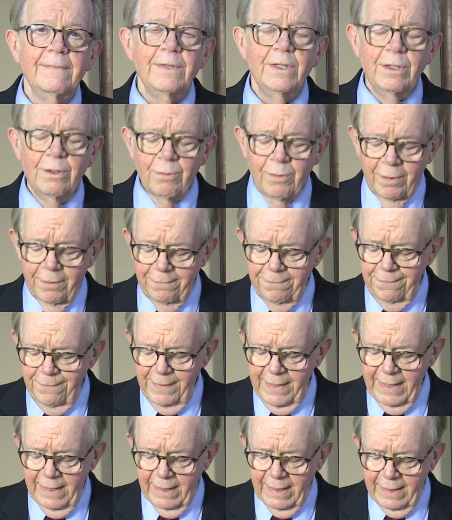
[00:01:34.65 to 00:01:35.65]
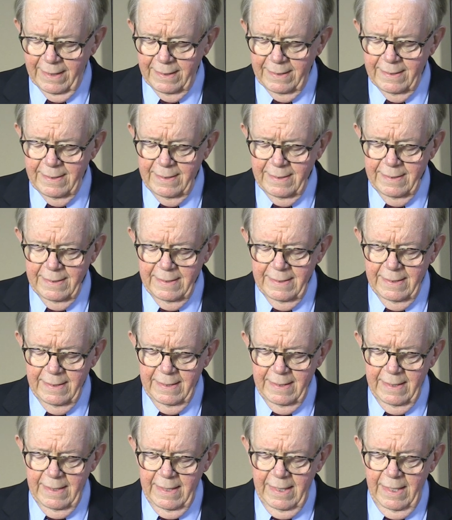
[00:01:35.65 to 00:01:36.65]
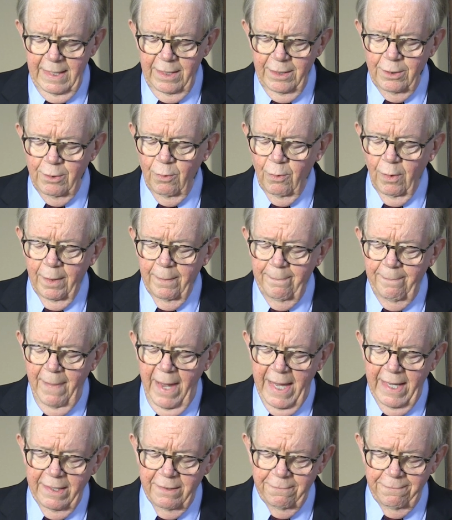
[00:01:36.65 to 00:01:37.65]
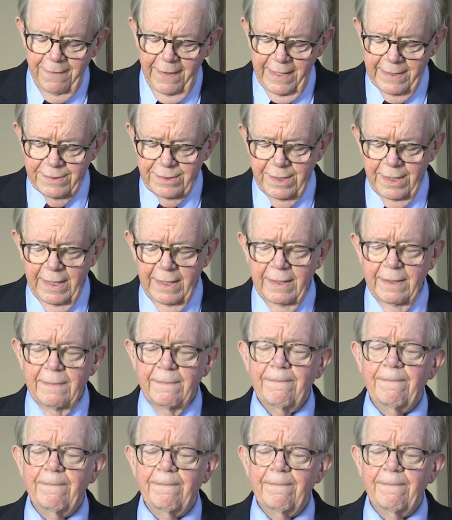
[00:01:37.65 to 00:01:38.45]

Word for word: You are feeling. You are manifesting